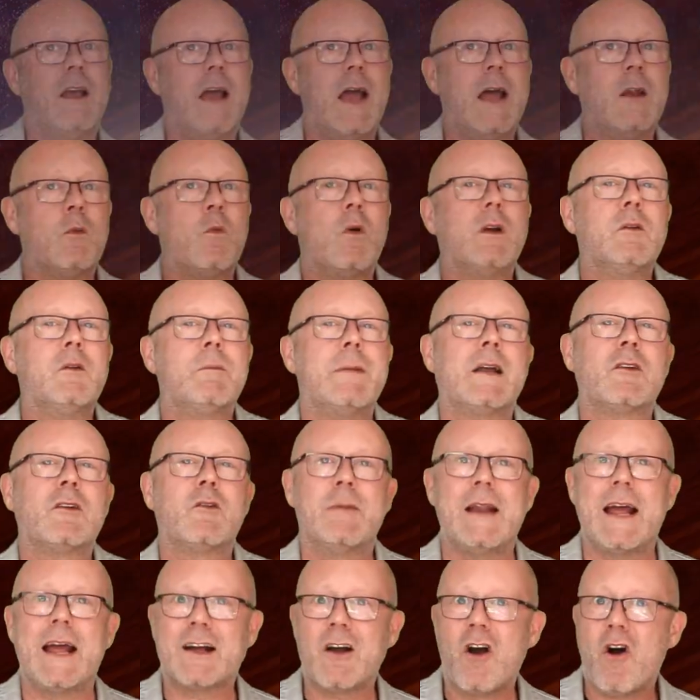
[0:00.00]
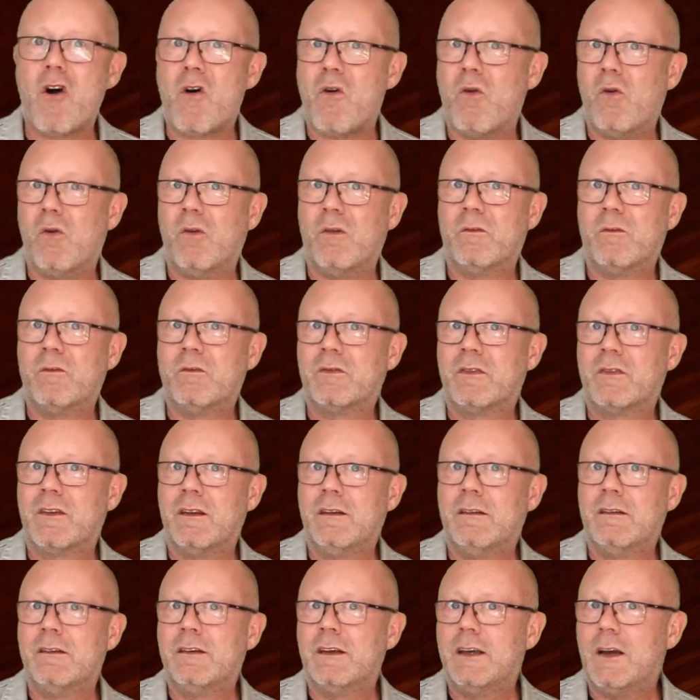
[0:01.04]
And what about the black hole?
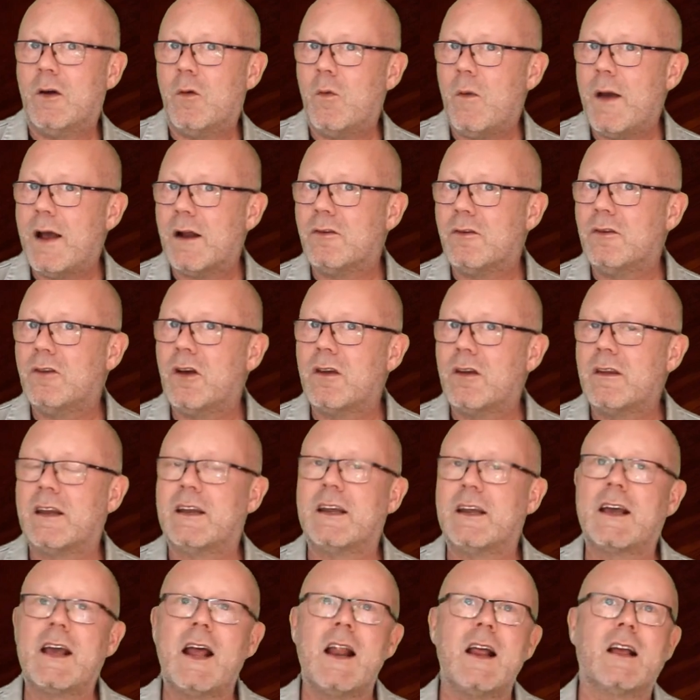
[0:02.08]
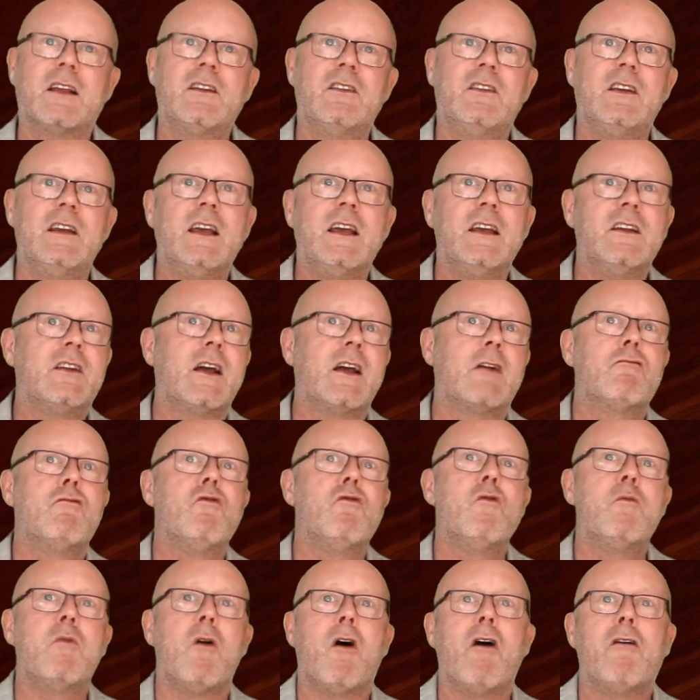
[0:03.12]
Well, you know that the galaxy is a
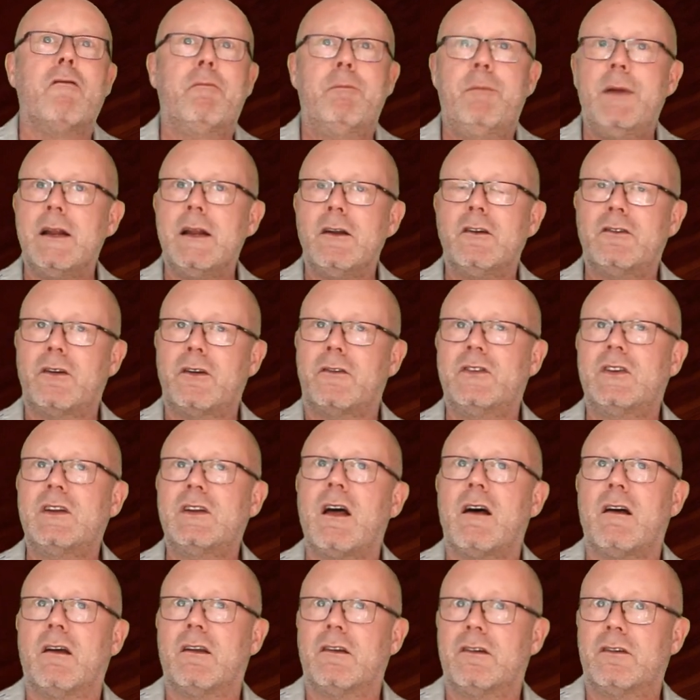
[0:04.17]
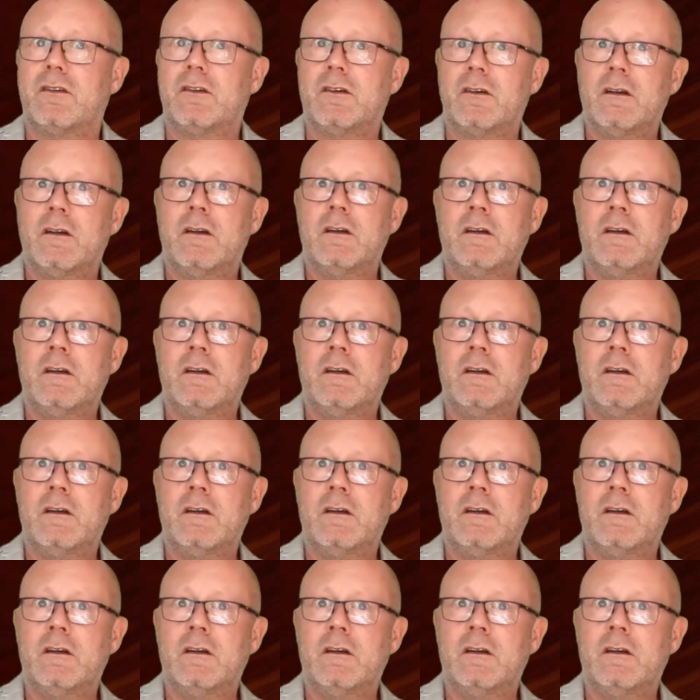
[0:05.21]
group of billions of stars.